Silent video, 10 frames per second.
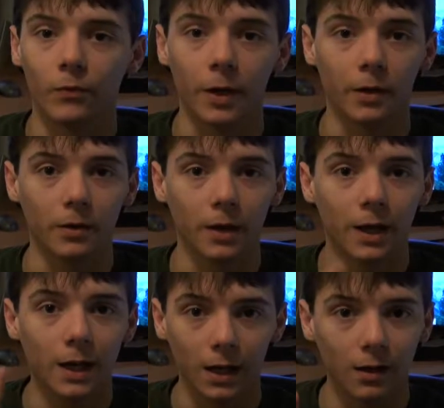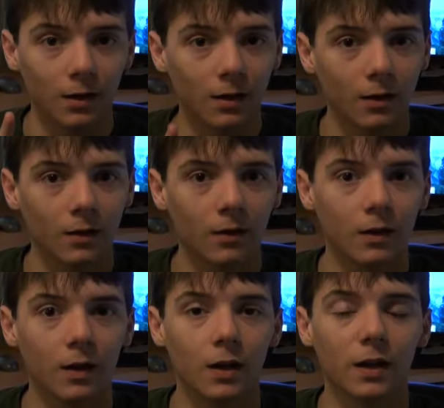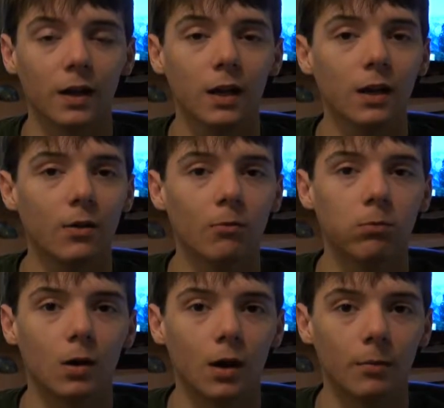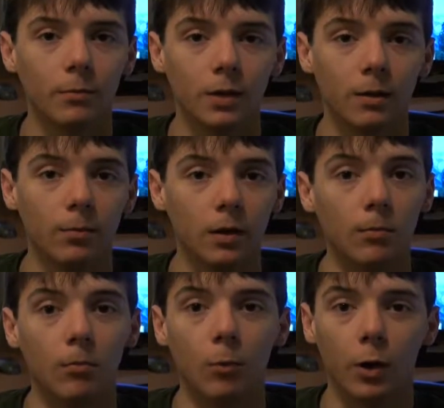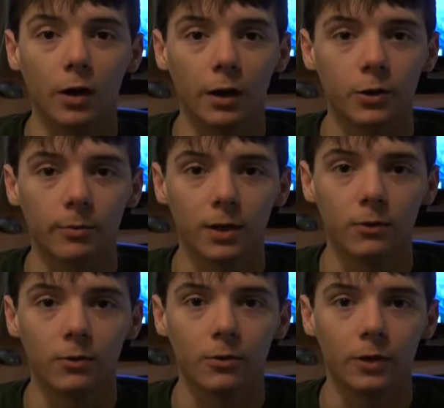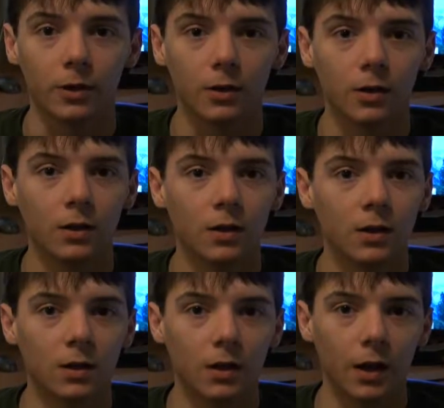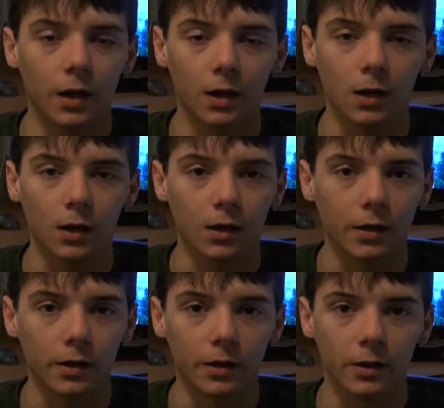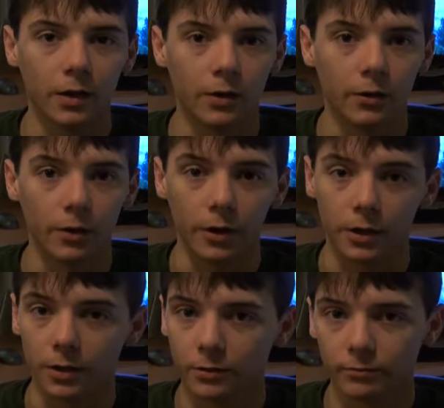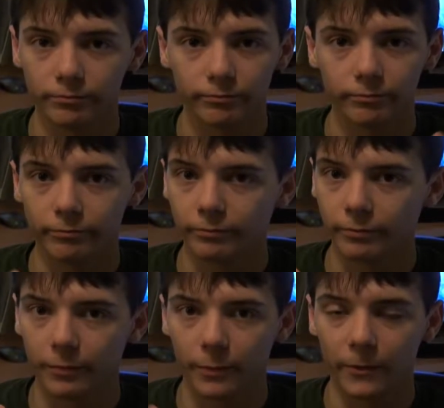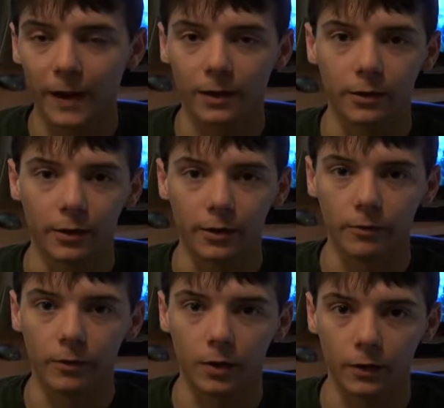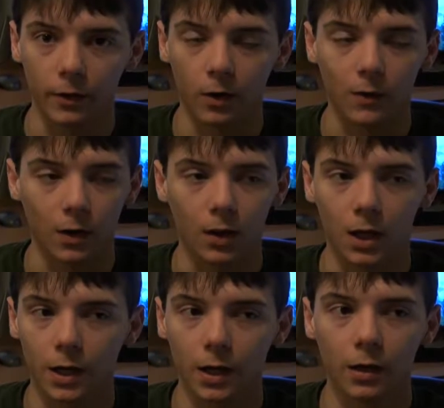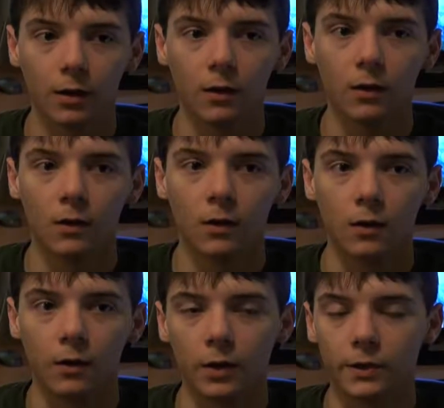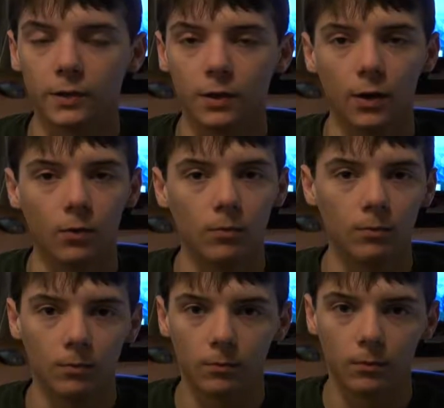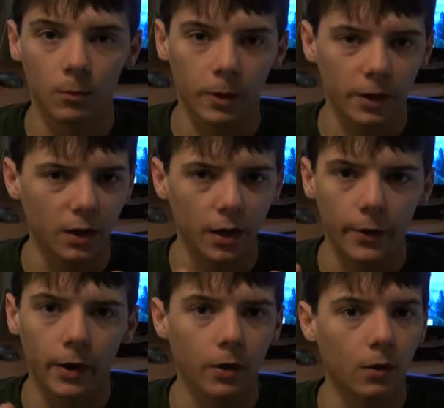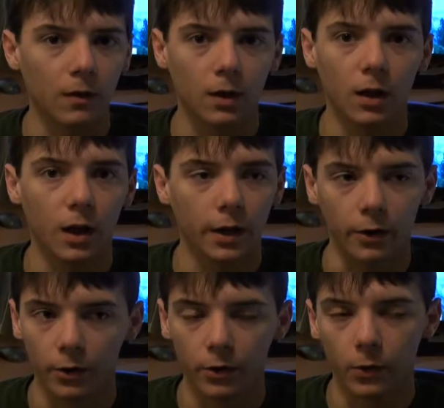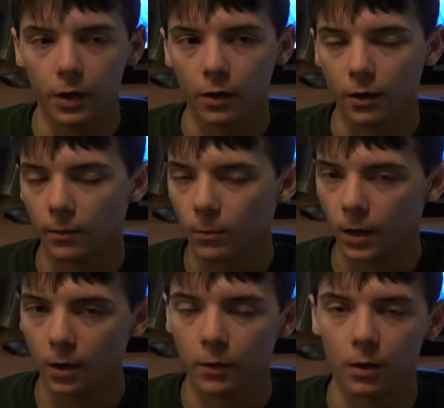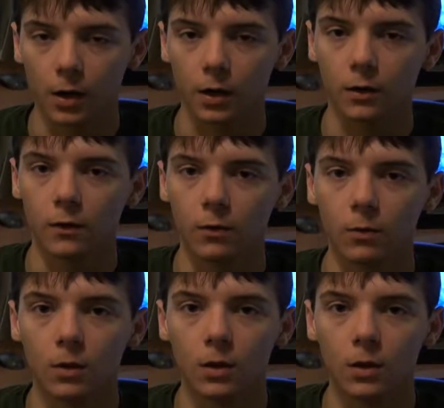And heat would probably be more detrimental than any other factor of this overclocking, unless you don't really know how to overclock, you're new to it or whatever, and you